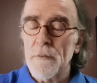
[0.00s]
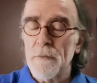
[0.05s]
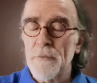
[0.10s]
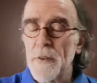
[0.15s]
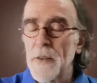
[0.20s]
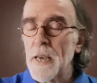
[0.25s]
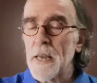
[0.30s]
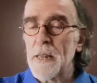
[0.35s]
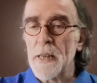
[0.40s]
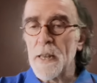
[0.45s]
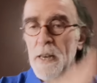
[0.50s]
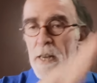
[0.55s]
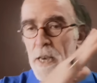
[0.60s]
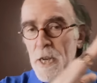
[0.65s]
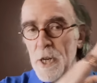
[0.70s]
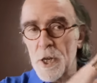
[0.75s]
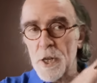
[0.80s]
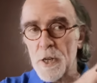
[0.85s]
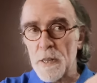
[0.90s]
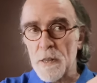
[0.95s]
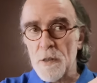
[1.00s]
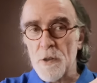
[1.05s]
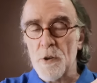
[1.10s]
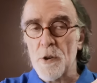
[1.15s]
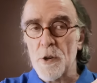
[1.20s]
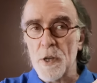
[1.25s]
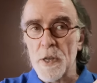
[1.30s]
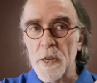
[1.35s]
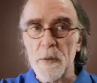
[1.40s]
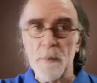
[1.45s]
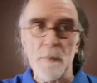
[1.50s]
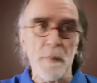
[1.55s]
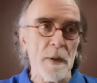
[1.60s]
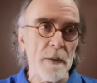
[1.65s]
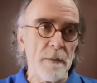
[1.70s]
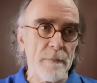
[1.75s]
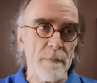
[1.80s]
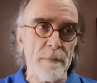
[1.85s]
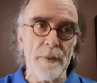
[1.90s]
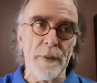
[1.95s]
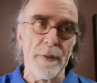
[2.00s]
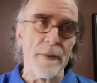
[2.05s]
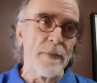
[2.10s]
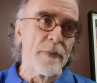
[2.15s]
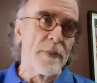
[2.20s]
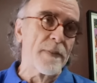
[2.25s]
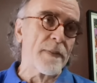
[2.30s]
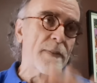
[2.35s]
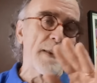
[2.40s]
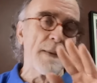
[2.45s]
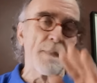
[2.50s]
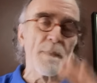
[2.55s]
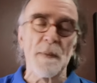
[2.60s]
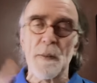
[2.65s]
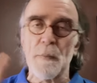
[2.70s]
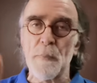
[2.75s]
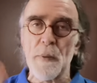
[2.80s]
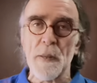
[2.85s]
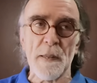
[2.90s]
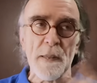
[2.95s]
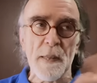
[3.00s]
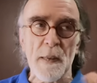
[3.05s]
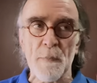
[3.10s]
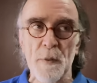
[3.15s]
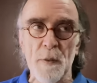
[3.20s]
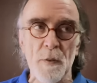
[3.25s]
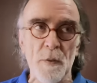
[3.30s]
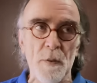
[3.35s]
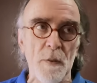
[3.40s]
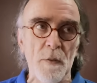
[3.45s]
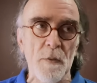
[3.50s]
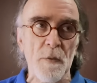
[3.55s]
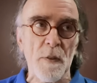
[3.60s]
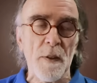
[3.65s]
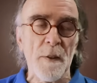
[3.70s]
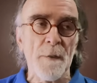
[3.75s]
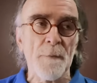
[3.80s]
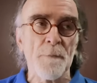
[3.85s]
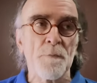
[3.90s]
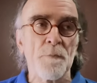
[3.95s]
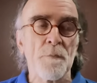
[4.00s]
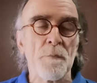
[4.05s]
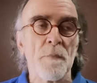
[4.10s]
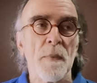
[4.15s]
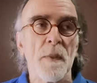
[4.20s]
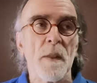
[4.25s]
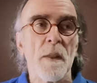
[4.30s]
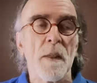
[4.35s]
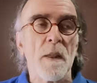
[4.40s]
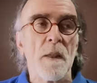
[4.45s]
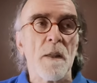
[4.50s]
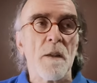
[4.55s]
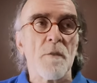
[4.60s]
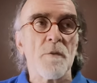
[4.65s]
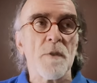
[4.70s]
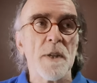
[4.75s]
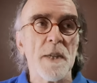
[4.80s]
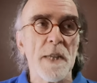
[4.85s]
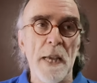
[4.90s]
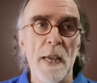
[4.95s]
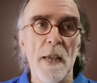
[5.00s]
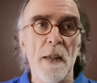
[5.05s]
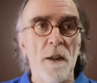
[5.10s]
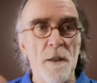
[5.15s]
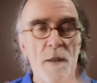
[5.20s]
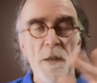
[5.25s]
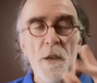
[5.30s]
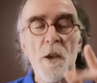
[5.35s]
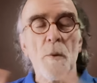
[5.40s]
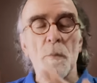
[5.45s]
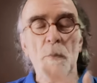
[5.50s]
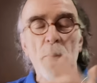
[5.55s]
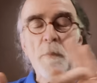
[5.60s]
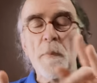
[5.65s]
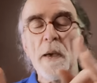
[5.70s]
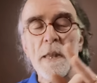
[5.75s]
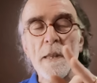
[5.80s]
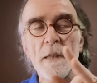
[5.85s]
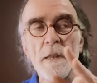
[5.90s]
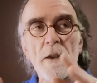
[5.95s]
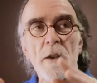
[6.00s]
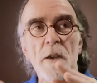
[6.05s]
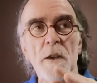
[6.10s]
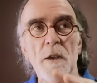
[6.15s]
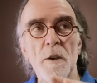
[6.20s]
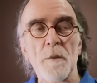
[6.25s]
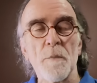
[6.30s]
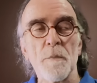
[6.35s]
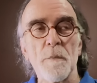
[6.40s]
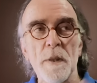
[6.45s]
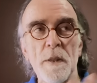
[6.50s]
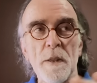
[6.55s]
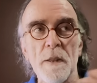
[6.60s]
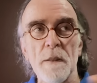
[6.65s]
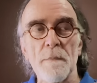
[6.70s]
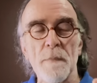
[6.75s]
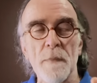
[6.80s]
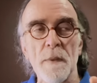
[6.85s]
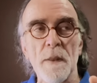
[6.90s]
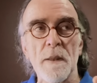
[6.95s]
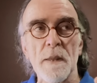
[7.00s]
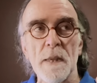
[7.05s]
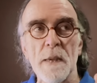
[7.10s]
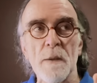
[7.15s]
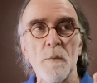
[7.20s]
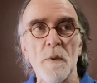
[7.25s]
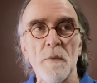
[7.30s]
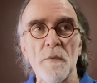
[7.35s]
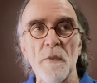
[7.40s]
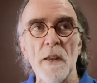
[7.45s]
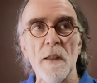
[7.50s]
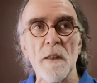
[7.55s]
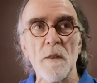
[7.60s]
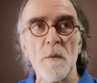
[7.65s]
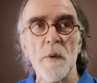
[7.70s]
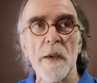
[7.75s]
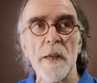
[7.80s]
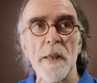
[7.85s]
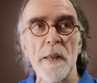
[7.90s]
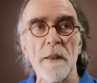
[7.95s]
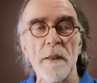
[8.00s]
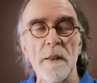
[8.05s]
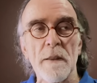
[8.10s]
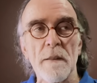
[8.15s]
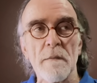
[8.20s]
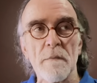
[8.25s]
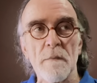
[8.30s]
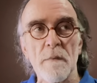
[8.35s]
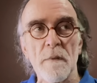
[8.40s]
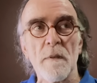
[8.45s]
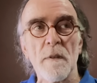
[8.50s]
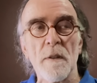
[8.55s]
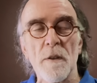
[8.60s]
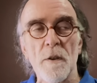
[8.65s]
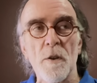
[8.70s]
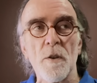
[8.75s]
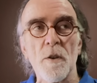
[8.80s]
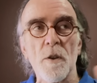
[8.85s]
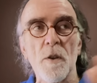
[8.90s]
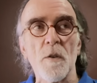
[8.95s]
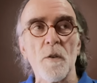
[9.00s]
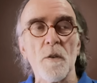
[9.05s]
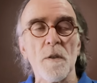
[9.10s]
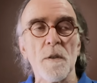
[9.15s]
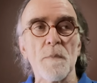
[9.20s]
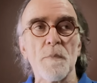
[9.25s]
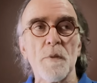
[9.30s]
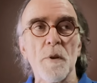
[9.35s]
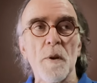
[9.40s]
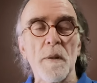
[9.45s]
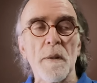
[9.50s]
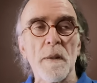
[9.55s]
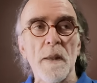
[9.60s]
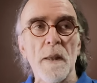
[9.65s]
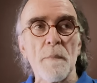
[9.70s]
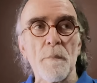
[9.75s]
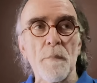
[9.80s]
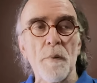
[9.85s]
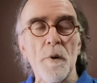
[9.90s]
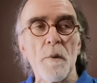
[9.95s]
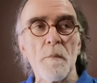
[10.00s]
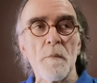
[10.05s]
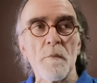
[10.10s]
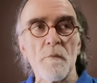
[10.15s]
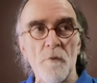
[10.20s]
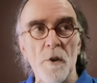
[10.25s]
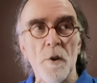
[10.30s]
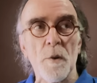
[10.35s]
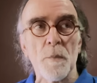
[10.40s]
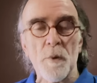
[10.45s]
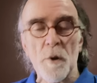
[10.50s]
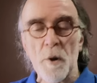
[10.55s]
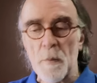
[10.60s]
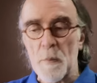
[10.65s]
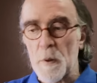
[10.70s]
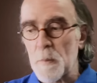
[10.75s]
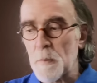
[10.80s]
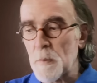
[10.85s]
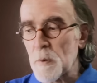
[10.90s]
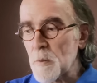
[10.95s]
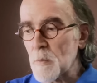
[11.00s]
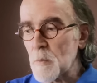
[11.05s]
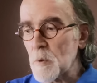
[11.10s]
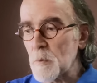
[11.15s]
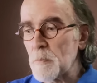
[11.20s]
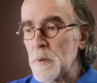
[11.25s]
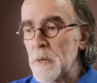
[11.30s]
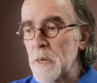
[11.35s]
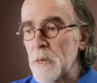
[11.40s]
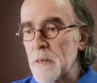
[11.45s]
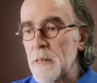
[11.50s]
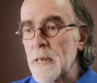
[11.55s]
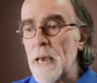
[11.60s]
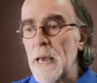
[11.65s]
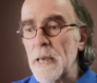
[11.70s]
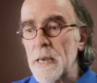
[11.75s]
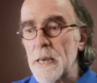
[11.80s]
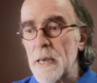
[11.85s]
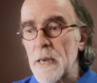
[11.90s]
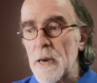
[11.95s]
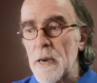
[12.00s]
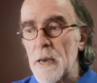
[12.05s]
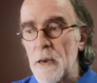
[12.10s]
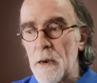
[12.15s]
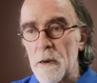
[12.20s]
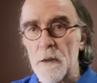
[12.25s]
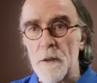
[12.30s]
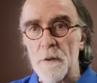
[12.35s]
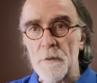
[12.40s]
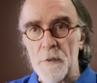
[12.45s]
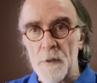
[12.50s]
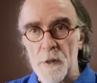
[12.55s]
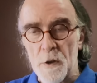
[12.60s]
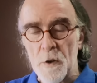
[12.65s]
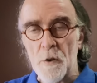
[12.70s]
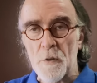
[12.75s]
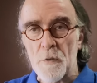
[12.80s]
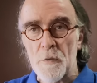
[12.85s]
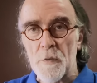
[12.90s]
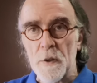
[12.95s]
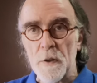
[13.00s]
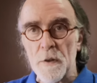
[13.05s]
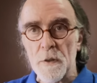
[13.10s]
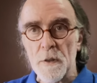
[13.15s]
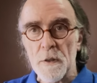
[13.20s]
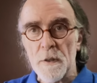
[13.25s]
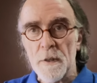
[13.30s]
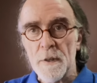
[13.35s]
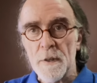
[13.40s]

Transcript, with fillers: forget the election, it's crooked, but there seems to be some sort of ridiculous compromise going on. But the, the thing with Venezuela could cause pro- them pro- real problems would be attacking Guyana for the oil field.